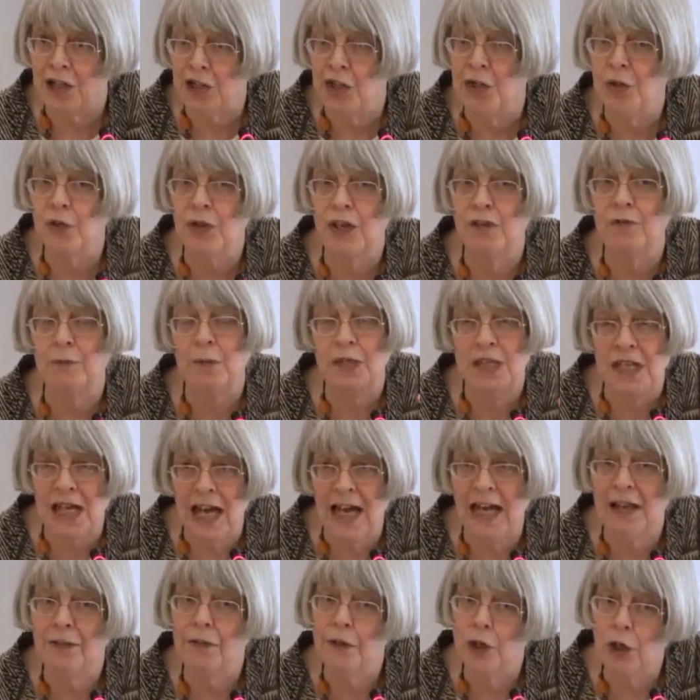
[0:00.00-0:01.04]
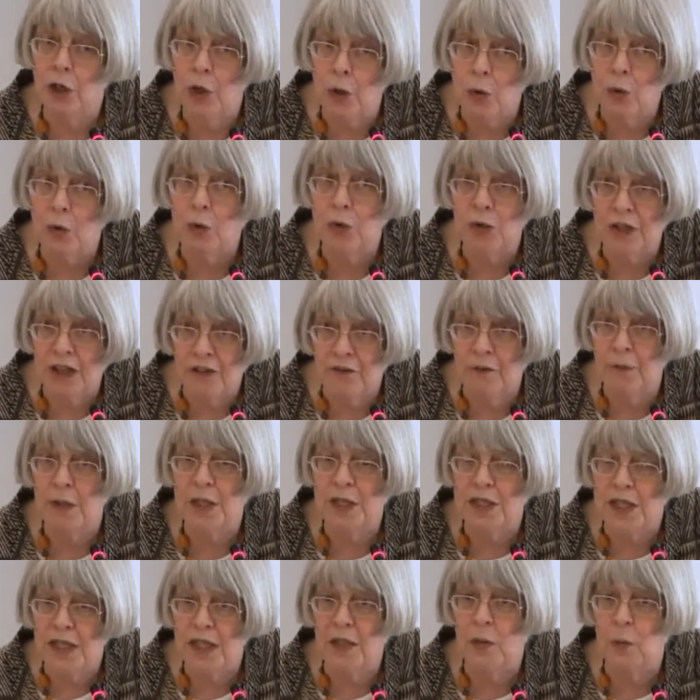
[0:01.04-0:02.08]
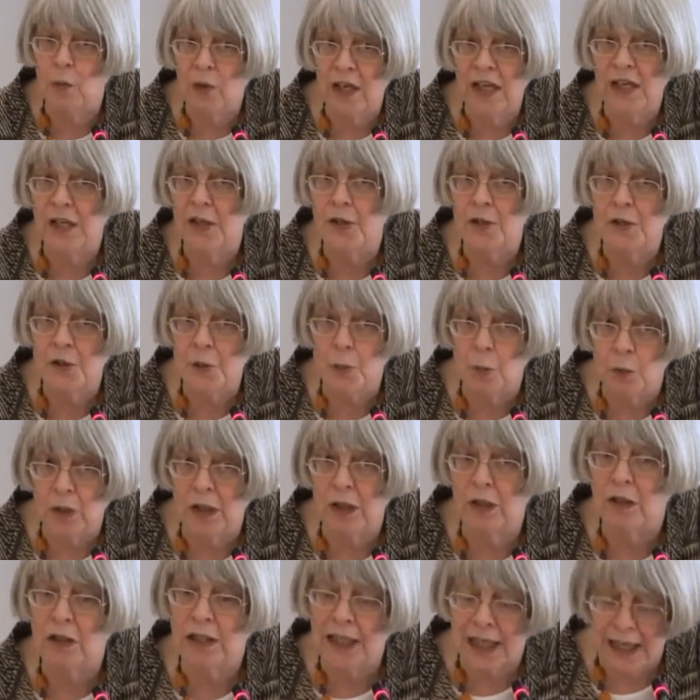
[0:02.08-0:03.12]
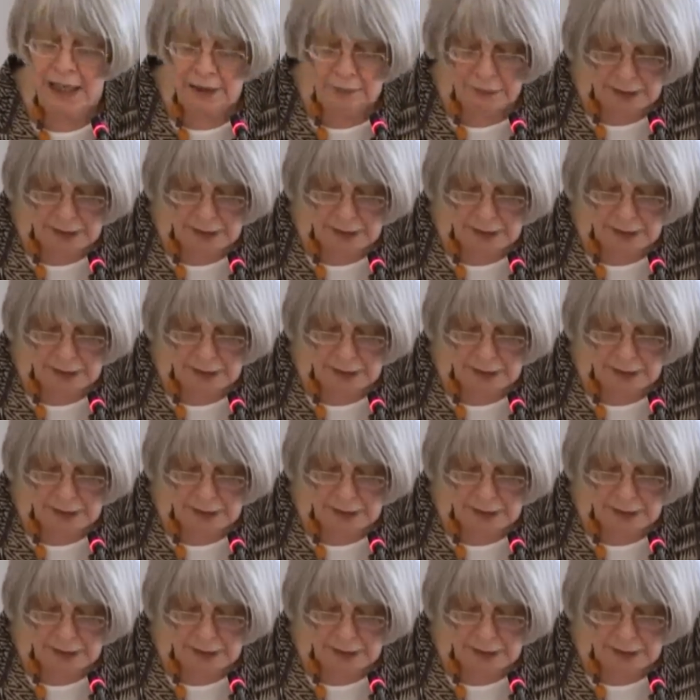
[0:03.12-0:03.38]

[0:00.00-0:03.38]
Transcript: national government and the local government in Wales will